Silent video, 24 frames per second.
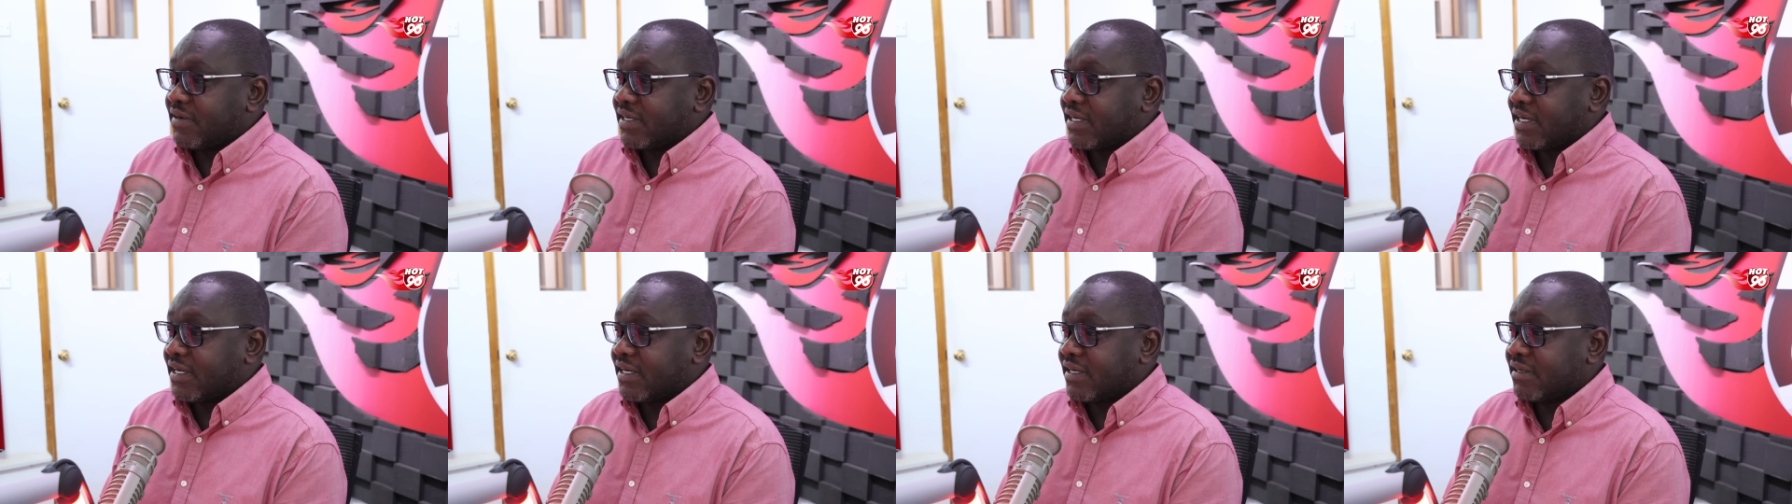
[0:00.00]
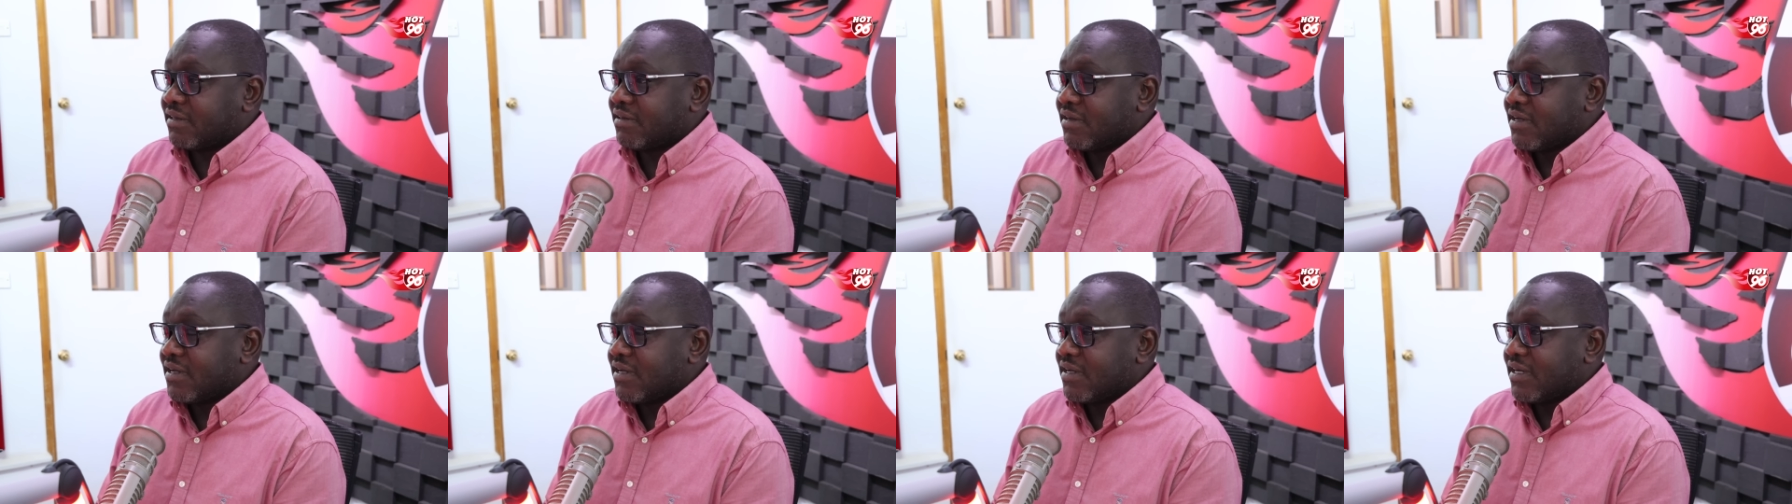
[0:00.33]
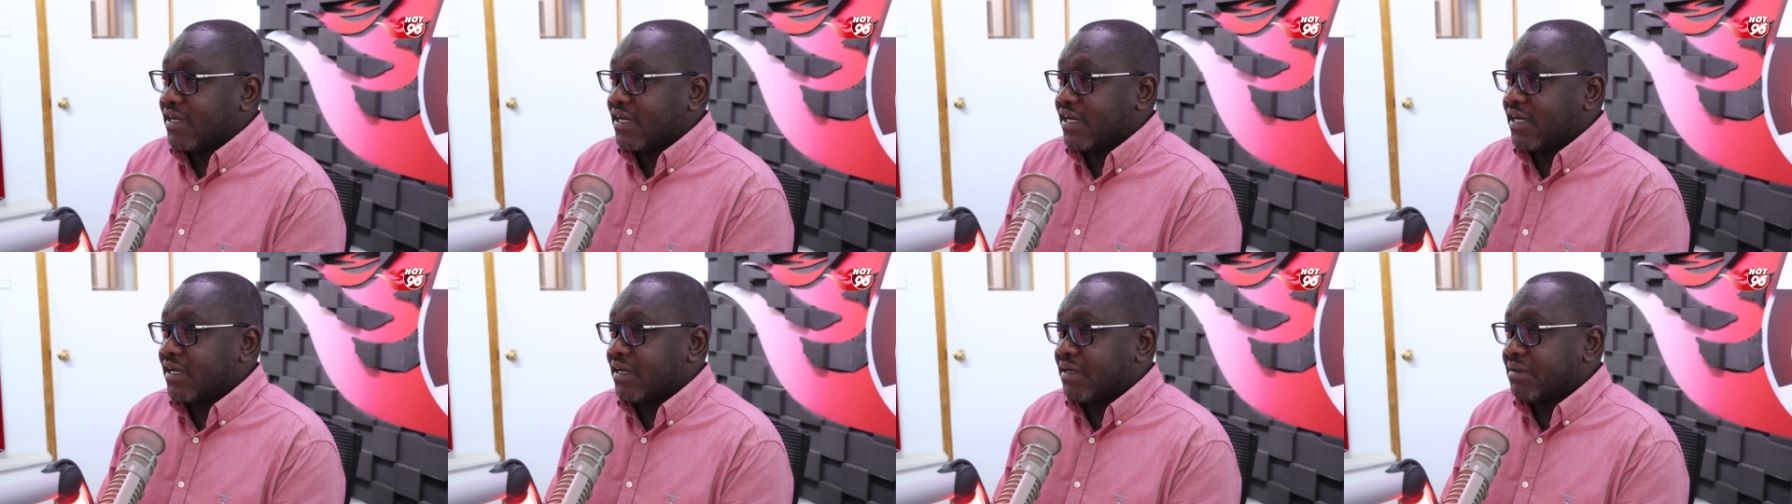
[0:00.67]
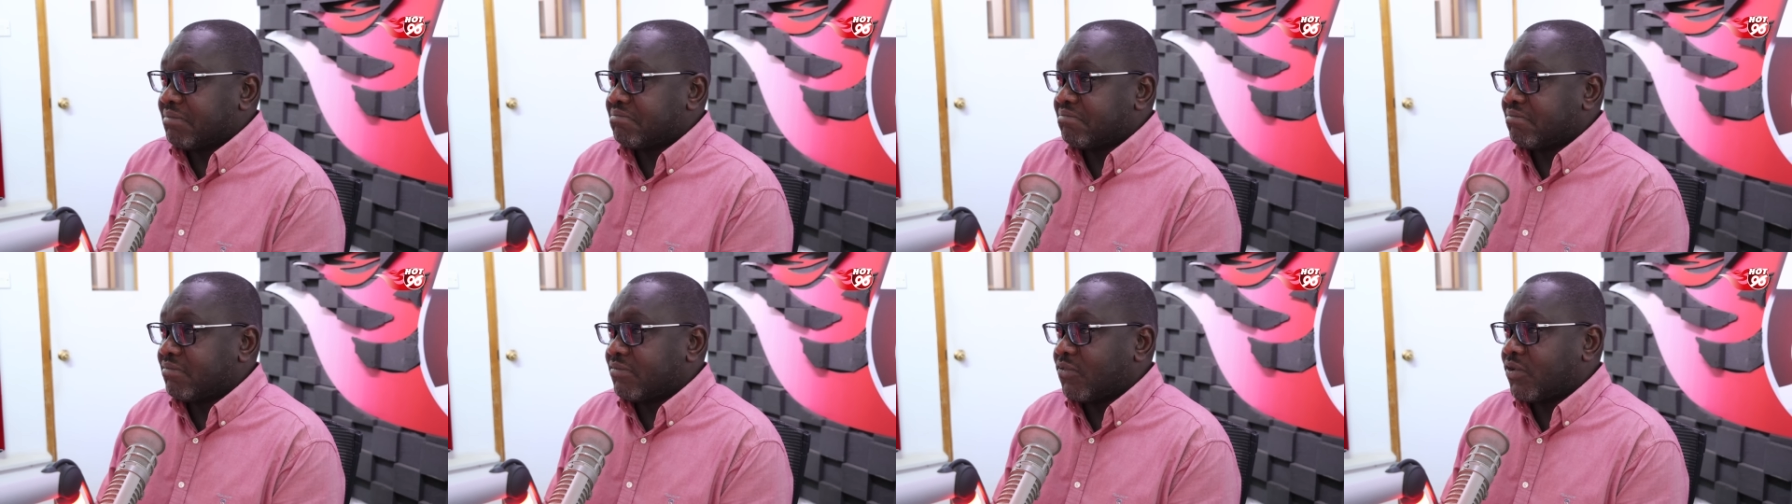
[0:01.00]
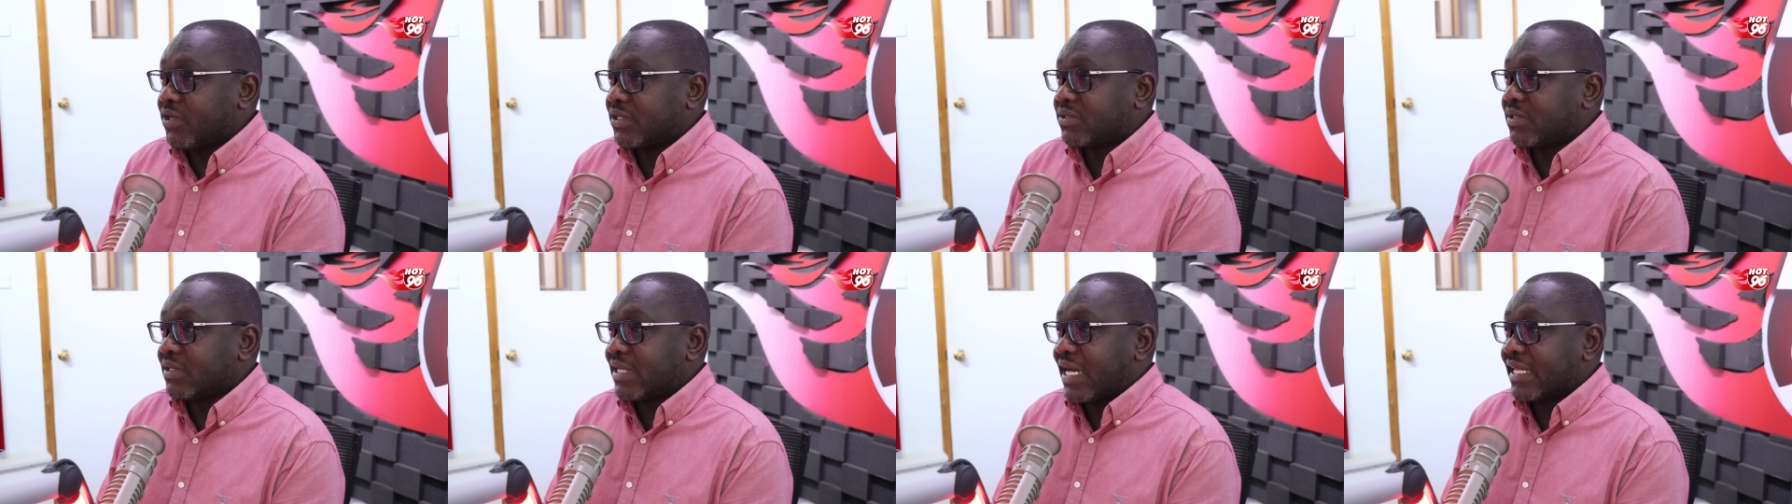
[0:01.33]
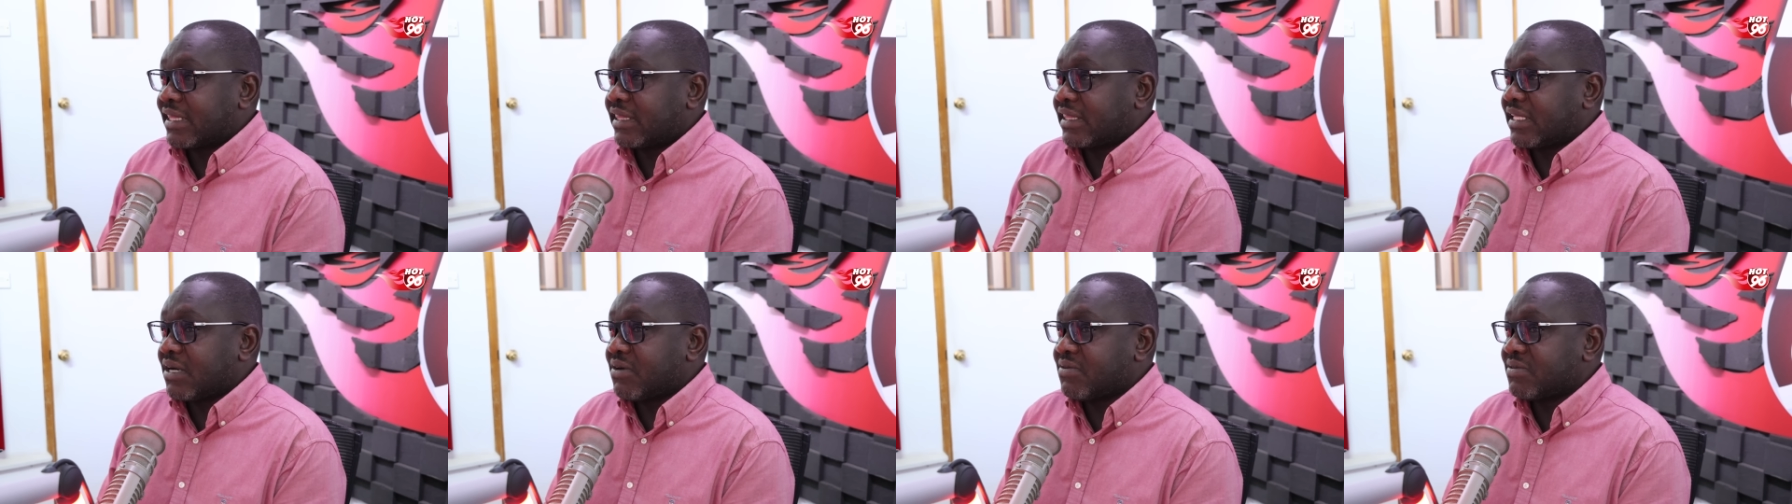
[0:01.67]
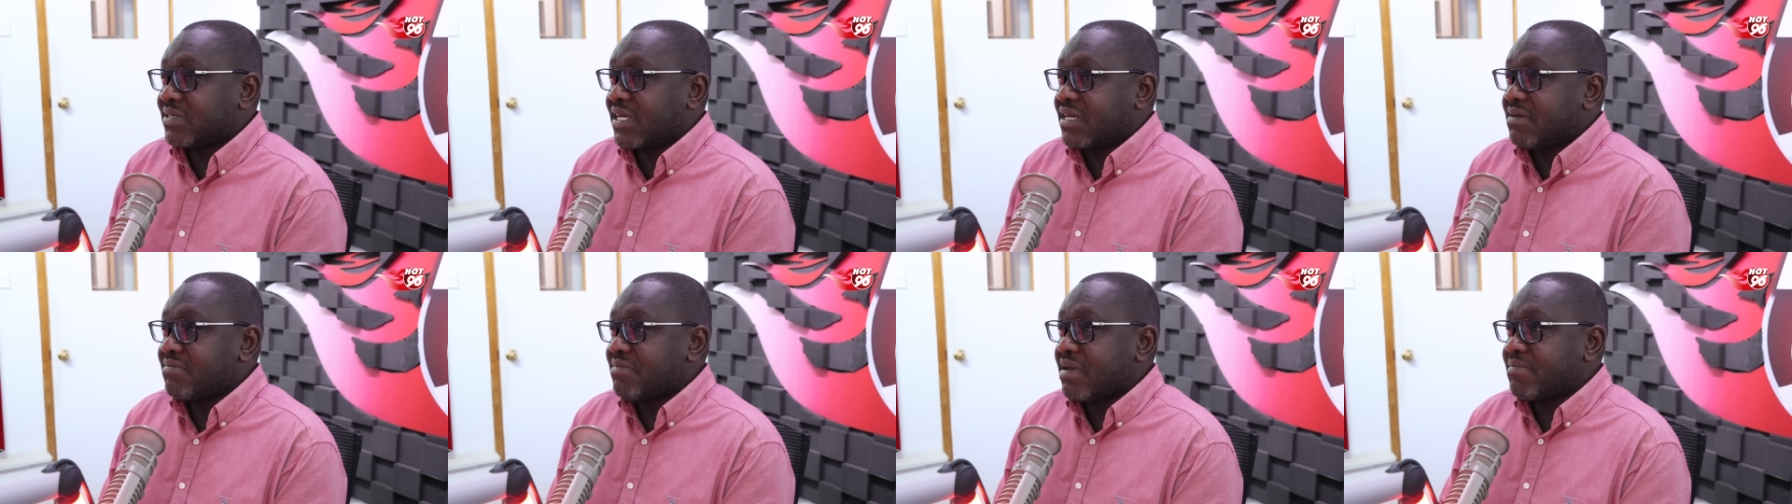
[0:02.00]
Uh, um, what a thousand